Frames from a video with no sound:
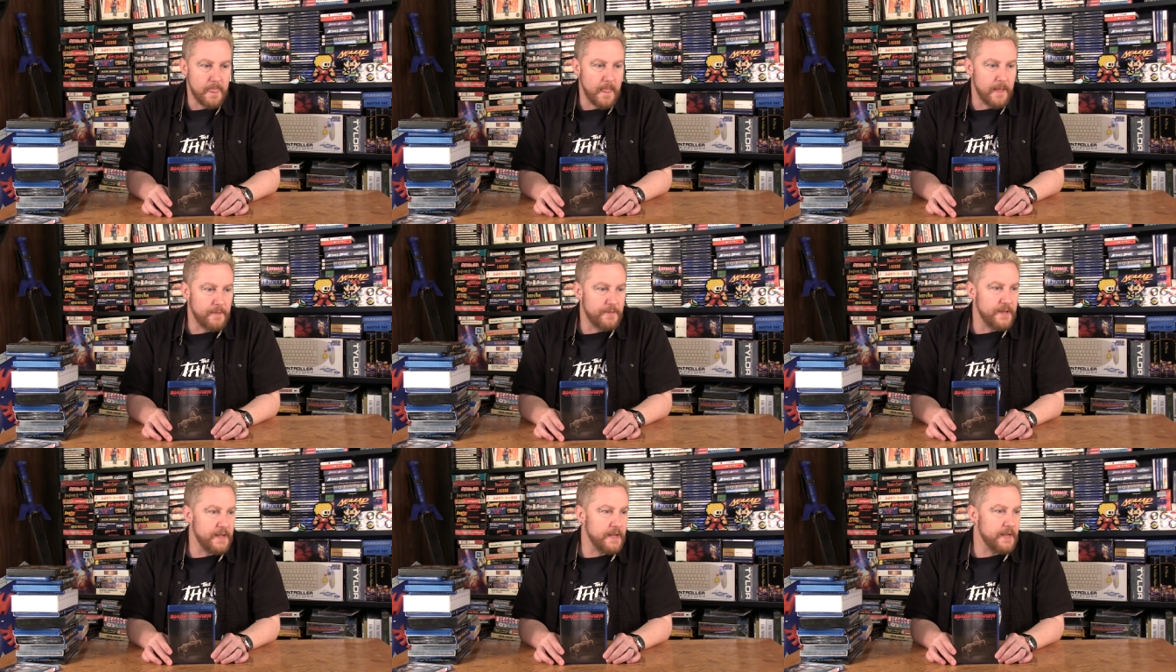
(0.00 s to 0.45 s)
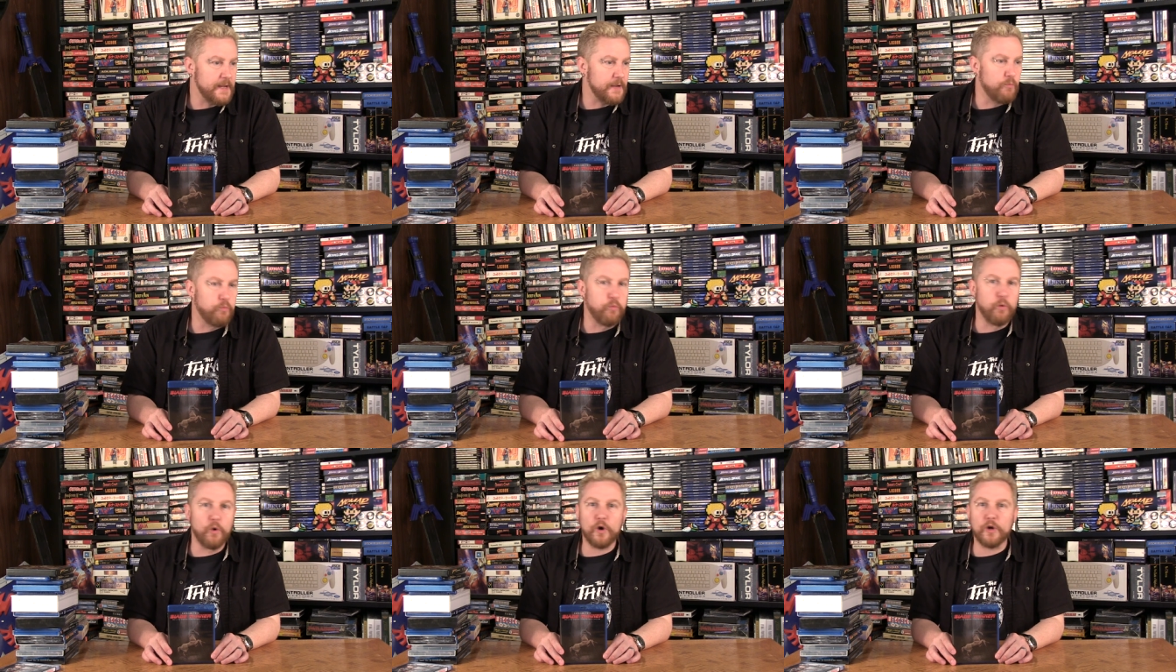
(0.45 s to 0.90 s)
the
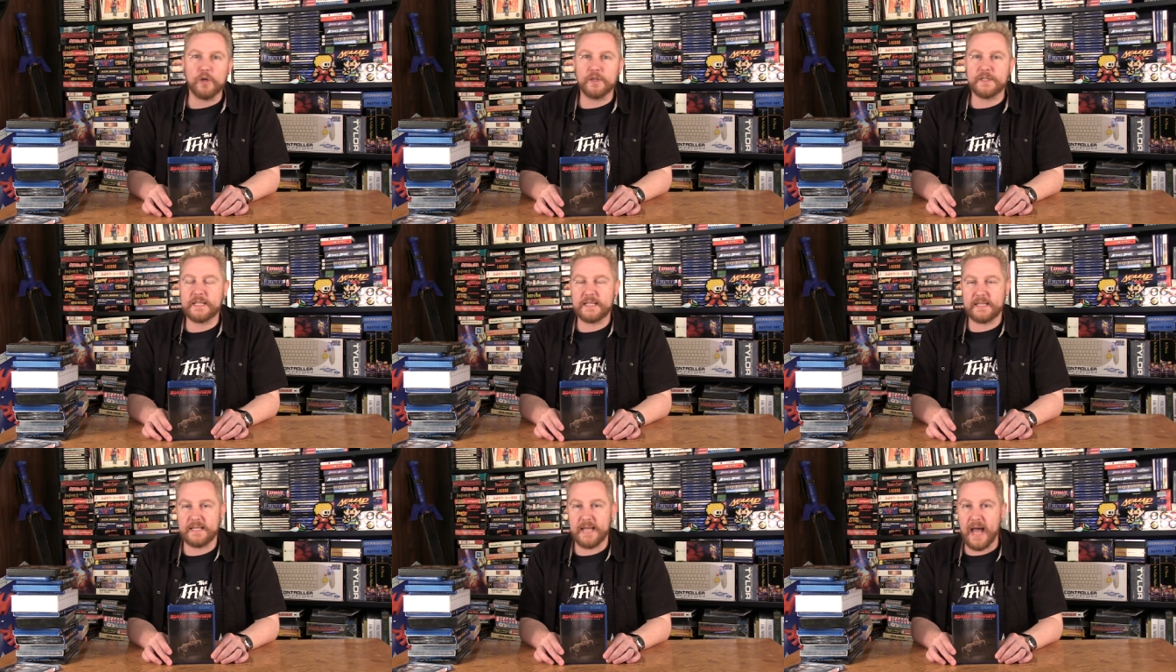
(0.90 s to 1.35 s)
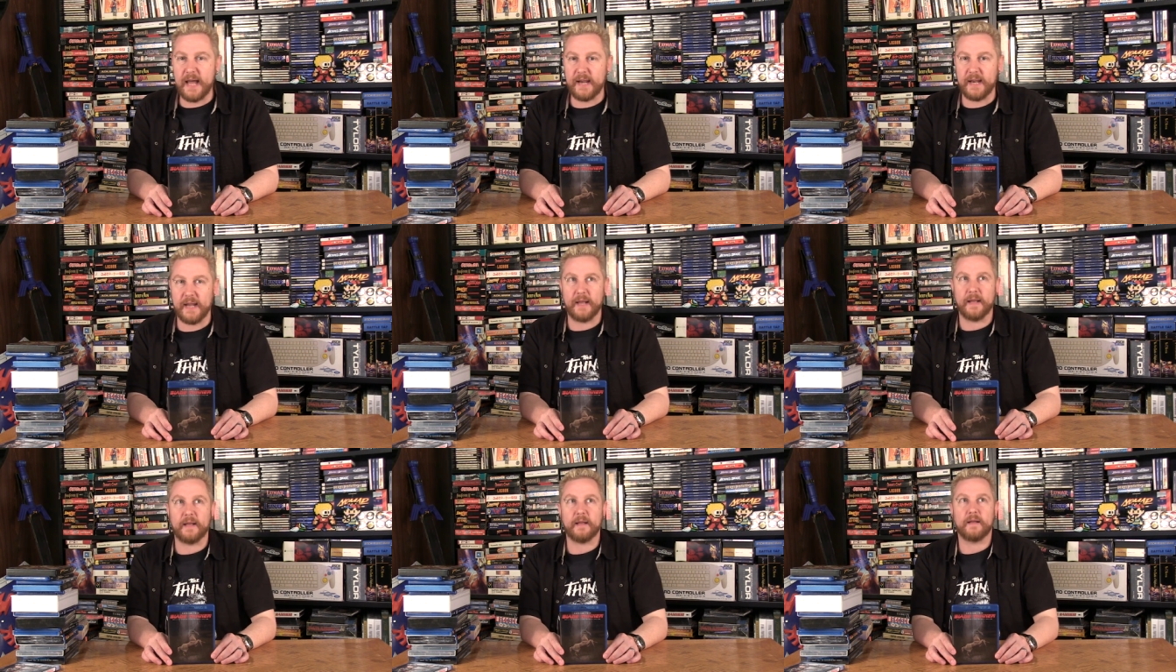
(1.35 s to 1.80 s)
world
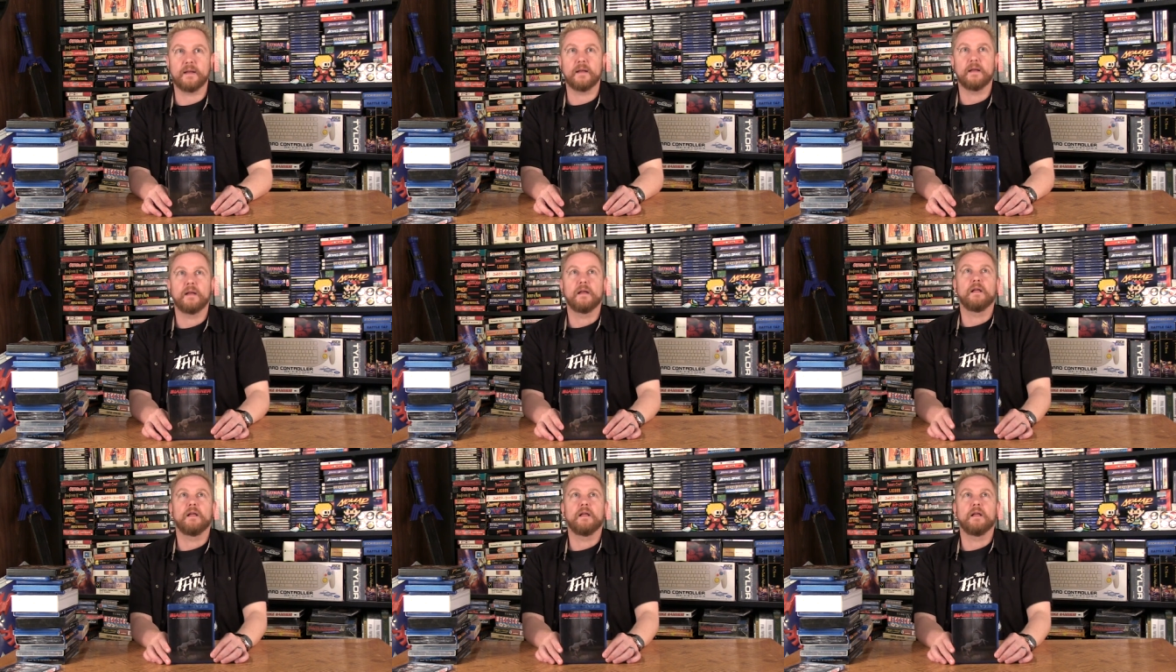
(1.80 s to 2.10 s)
setting,